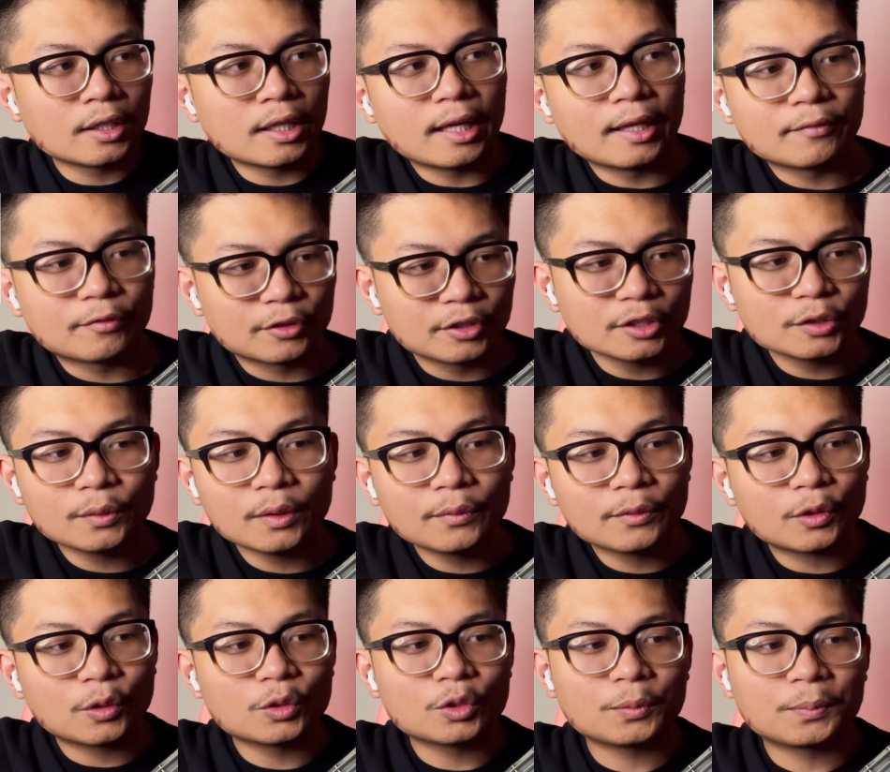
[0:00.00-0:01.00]
And for this one, we're
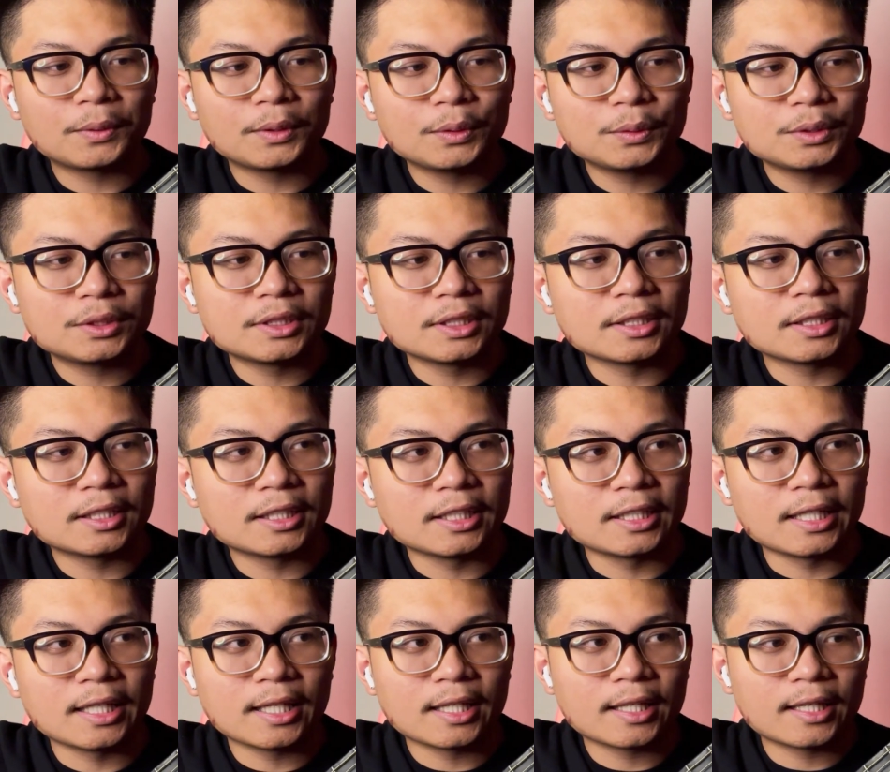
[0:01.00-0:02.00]
going to be using
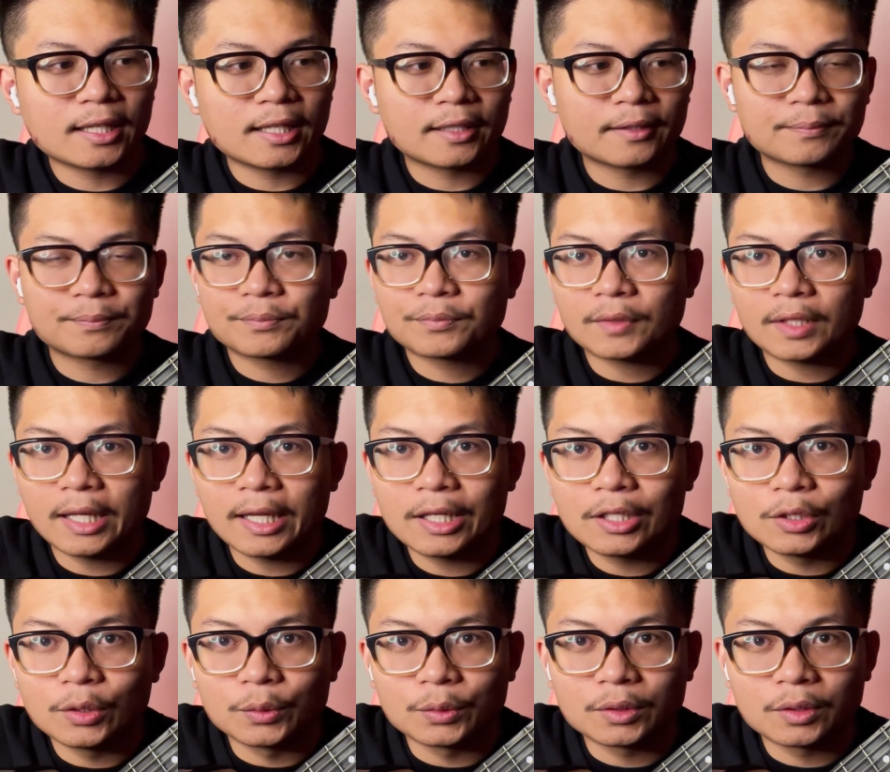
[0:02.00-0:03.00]
the A
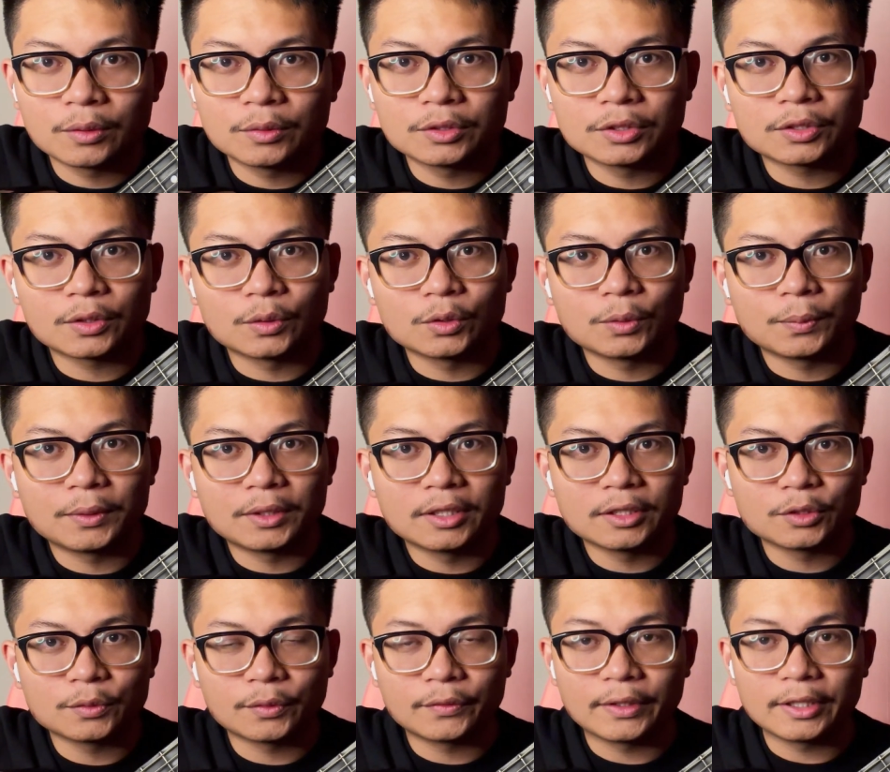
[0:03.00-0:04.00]
note, which is going to be
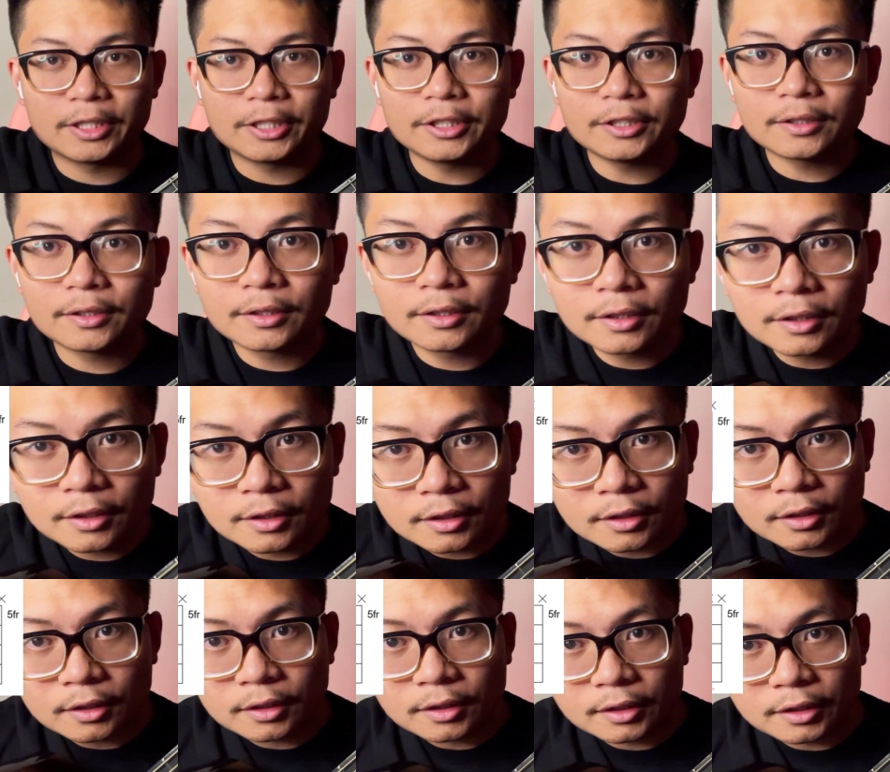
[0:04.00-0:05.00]
this one right here.
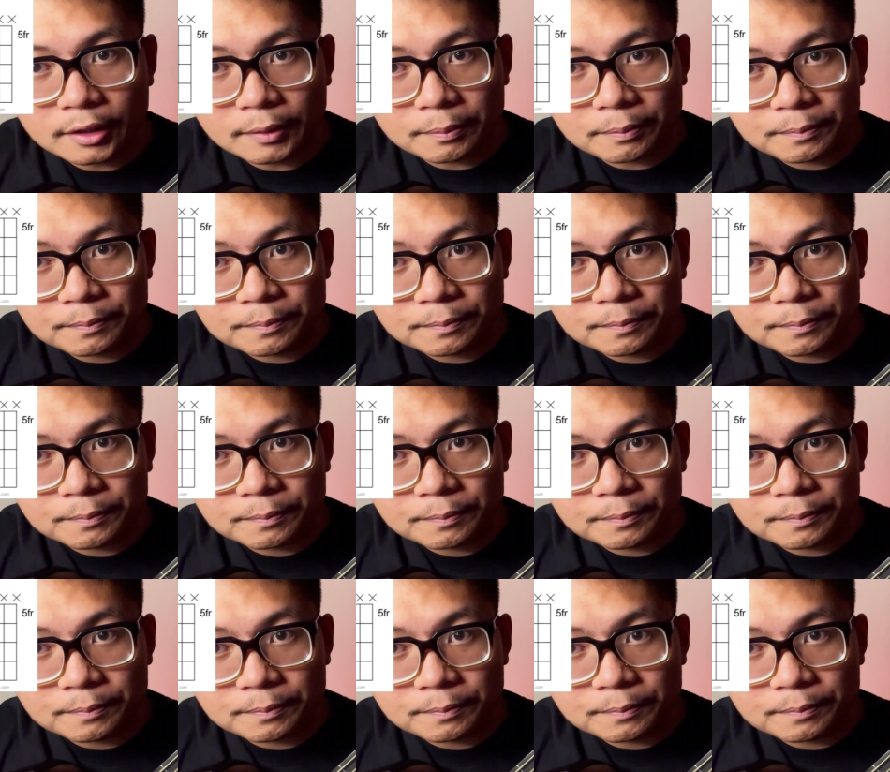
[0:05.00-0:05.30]
Yep.